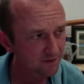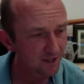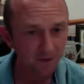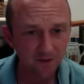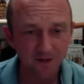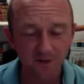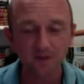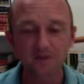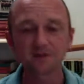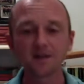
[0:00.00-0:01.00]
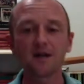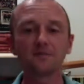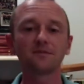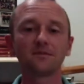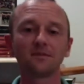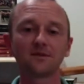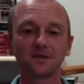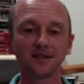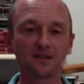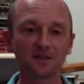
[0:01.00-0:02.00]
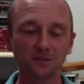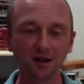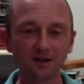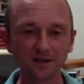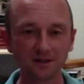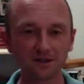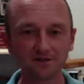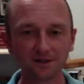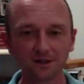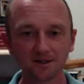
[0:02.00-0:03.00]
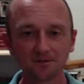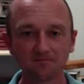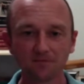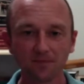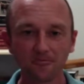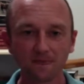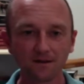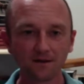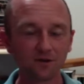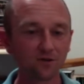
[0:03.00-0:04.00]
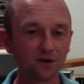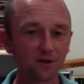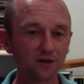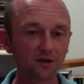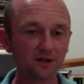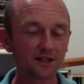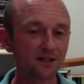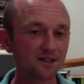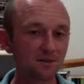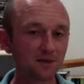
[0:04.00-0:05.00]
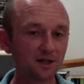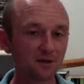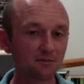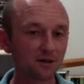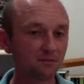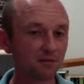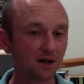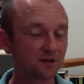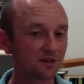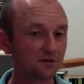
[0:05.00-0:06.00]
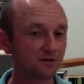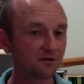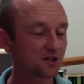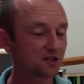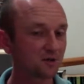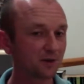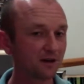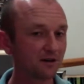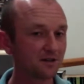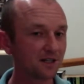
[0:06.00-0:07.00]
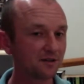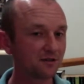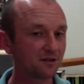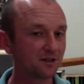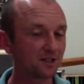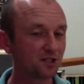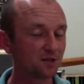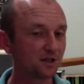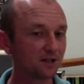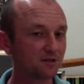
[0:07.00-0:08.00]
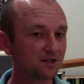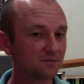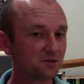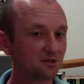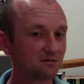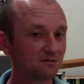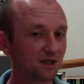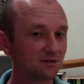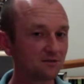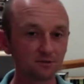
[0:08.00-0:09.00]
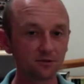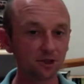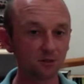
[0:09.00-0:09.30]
Yeah, it must be, I suppose. Yeah. Get the asparagus in. If you feel that there needs to be a parcel of fresh asparagus left at the Shiplake reception, that, you know,